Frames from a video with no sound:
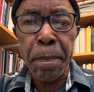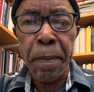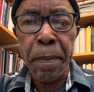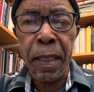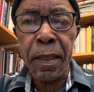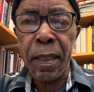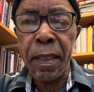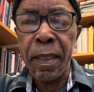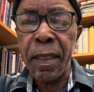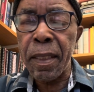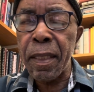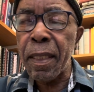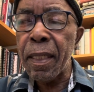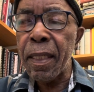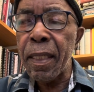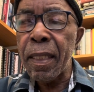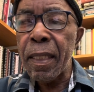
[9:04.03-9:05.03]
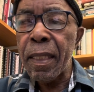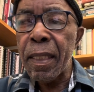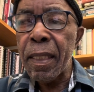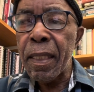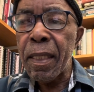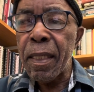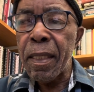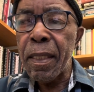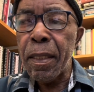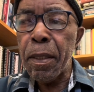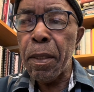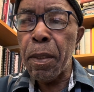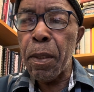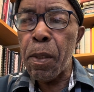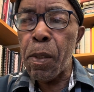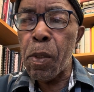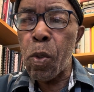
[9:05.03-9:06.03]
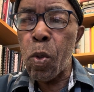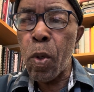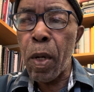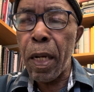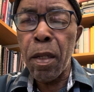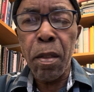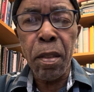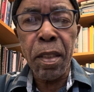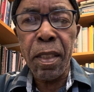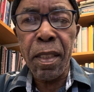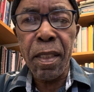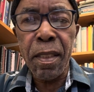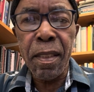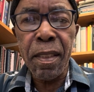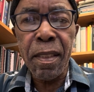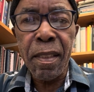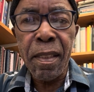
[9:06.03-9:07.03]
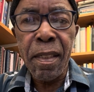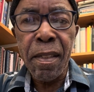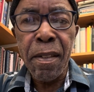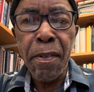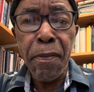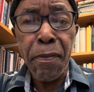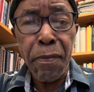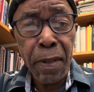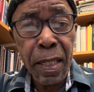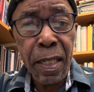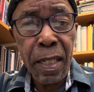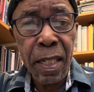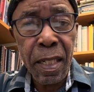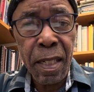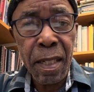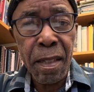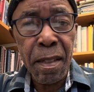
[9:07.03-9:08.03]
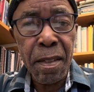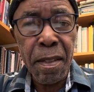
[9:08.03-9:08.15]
persons, who are not friendly